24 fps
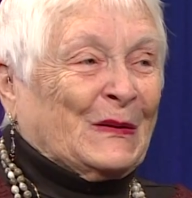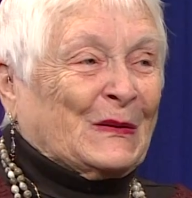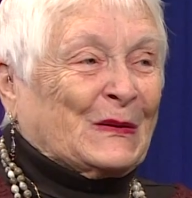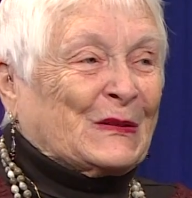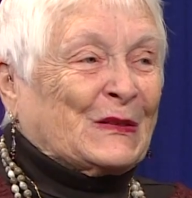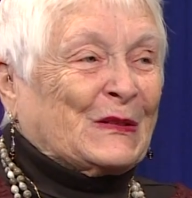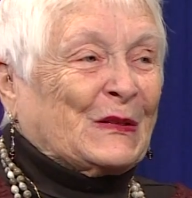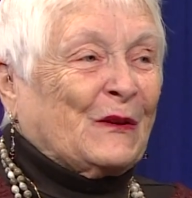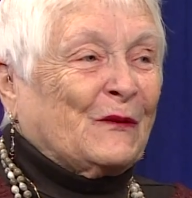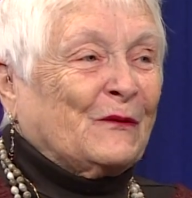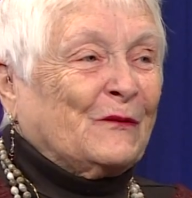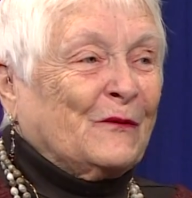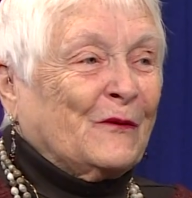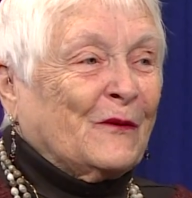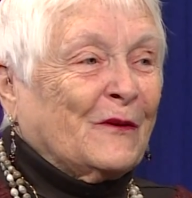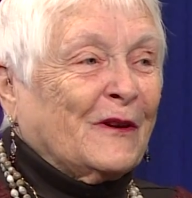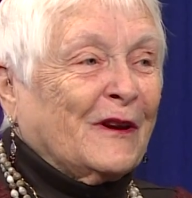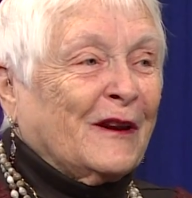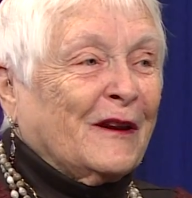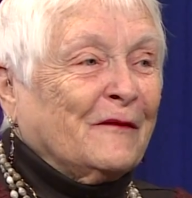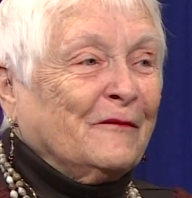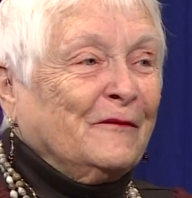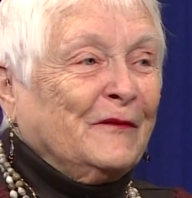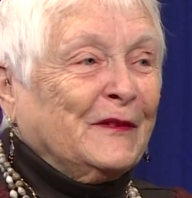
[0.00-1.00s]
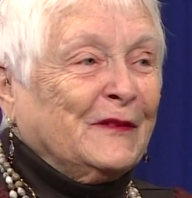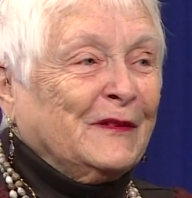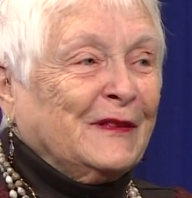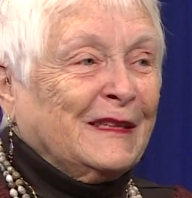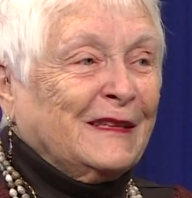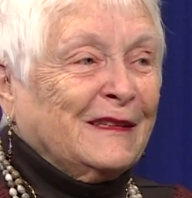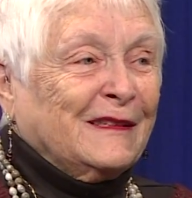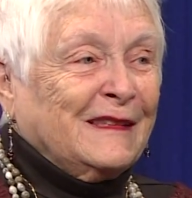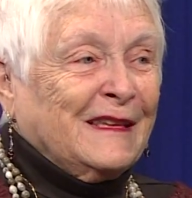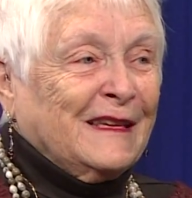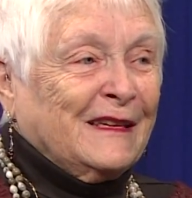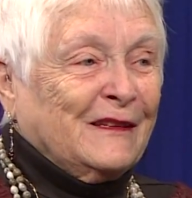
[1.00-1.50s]
So for our
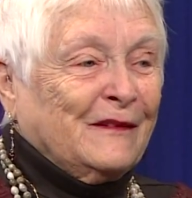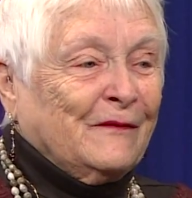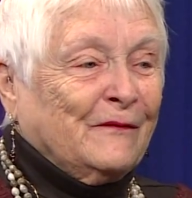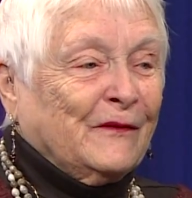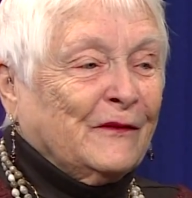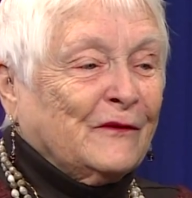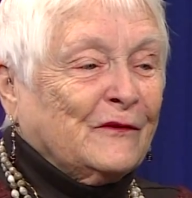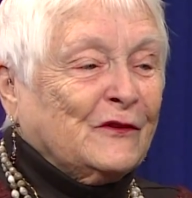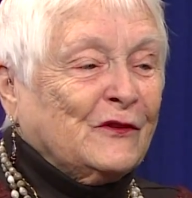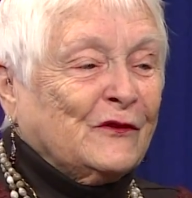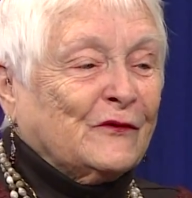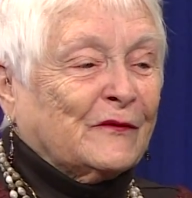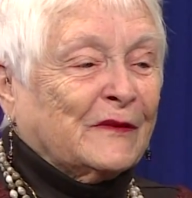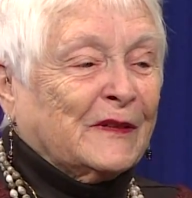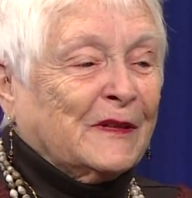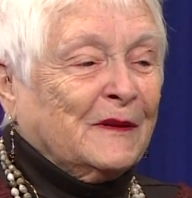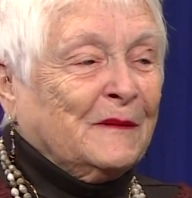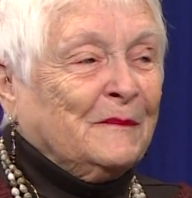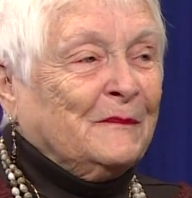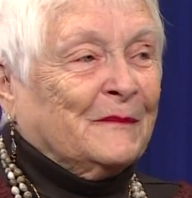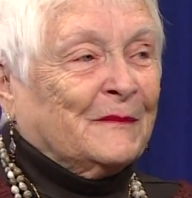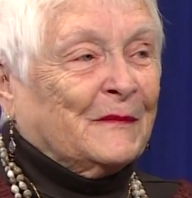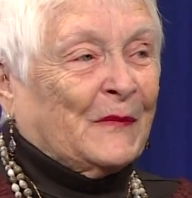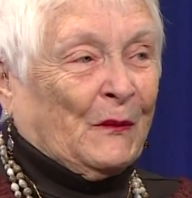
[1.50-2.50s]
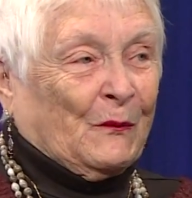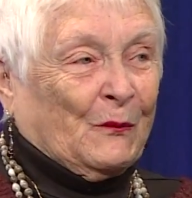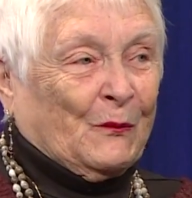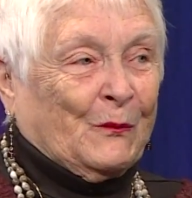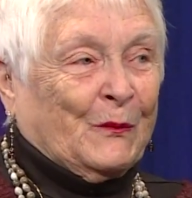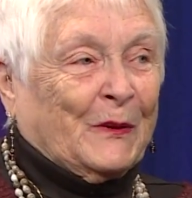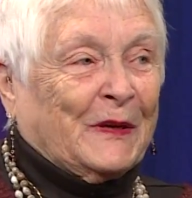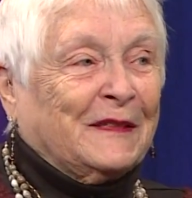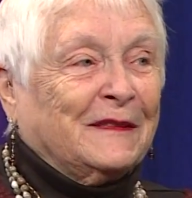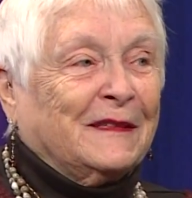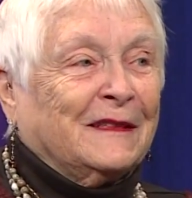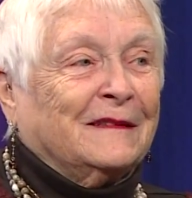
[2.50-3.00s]
50th anniversary,
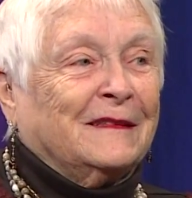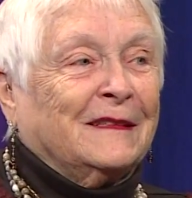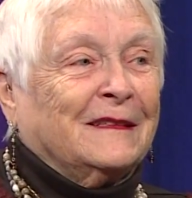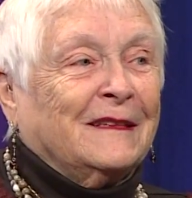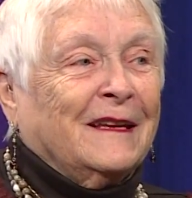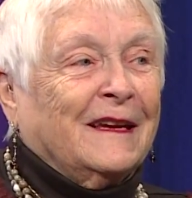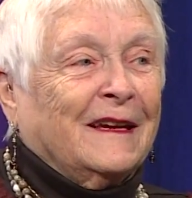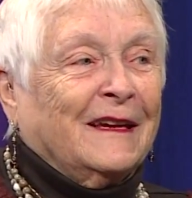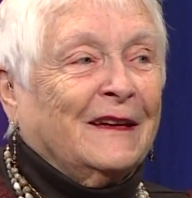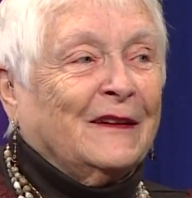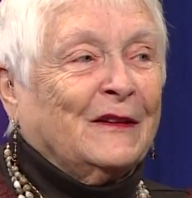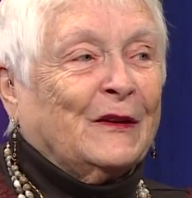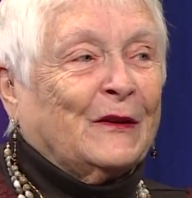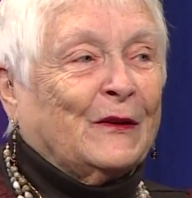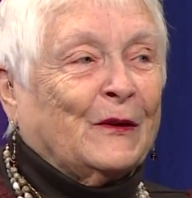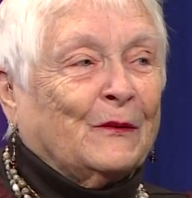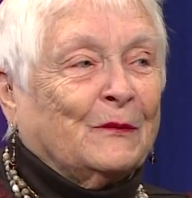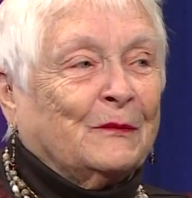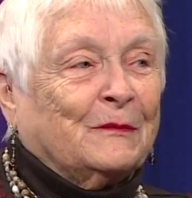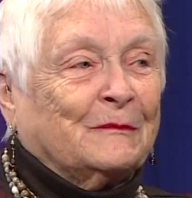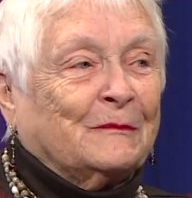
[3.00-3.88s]
we did the tango.